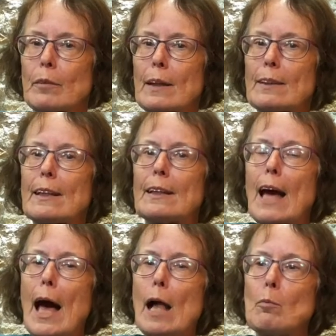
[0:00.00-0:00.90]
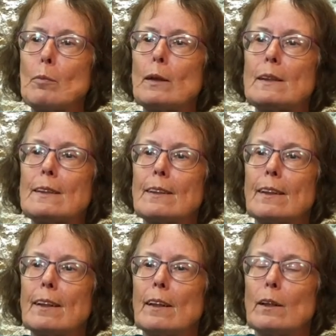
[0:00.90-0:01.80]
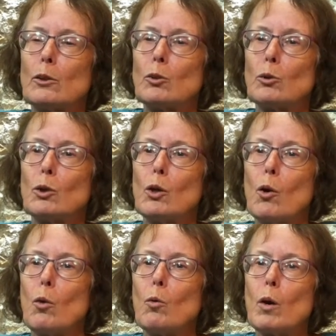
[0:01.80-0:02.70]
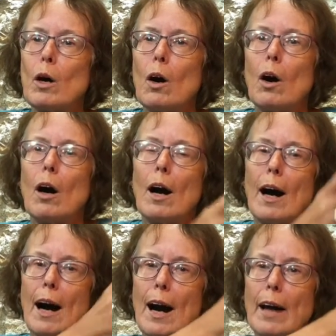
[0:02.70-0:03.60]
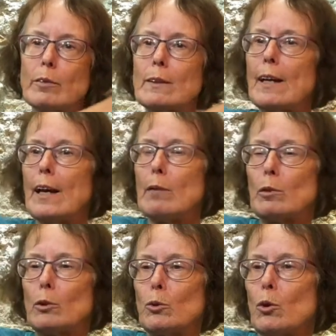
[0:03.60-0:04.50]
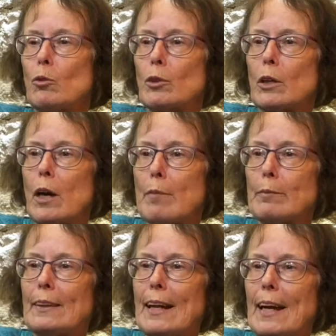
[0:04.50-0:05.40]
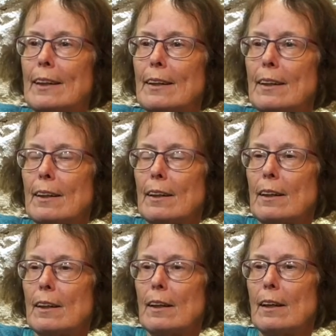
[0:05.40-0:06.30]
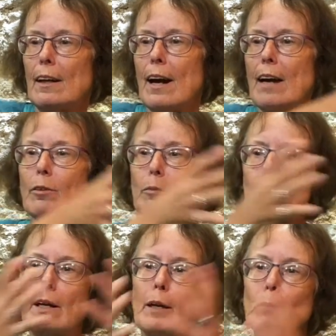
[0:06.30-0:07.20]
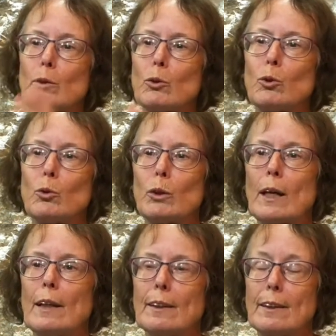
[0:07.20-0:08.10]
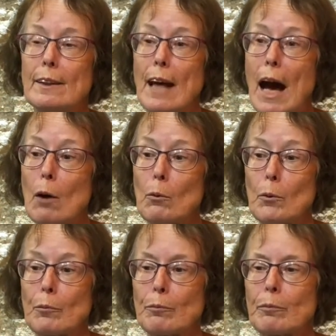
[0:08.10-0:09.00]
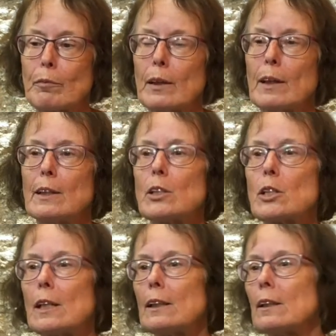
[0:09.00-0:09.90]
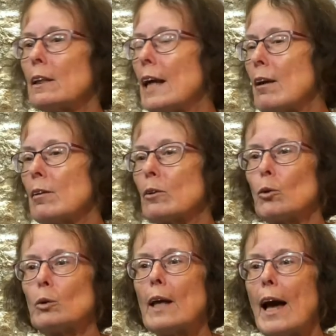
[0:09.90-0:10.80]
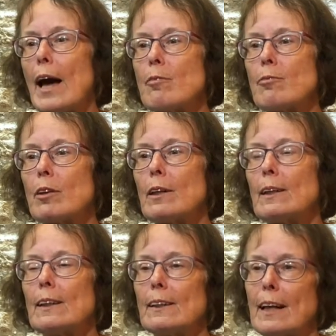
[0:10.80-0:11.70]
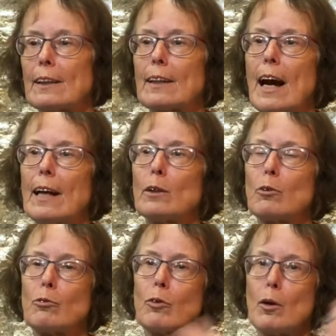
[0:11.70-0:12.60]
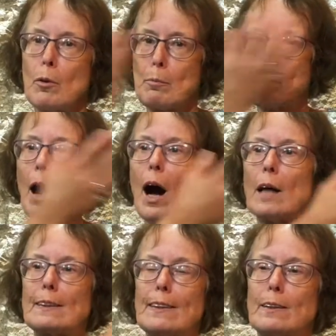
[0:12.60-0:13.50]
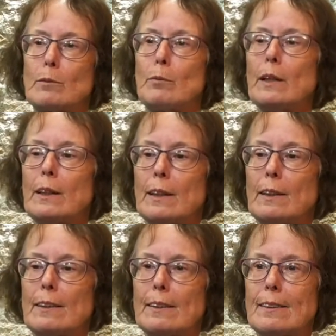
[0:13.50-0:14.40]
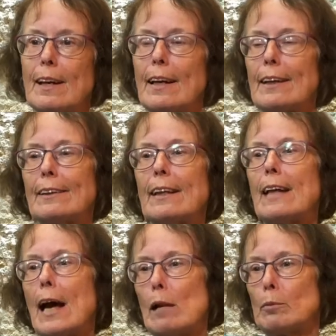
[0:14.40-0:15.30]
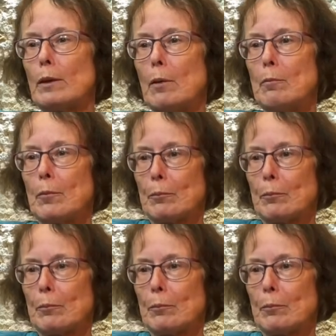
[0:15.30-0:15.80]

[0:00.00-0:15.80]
that help us to know, I was able to overcome then, I will be able to do that now. Children don't have that kind of past experiences that help them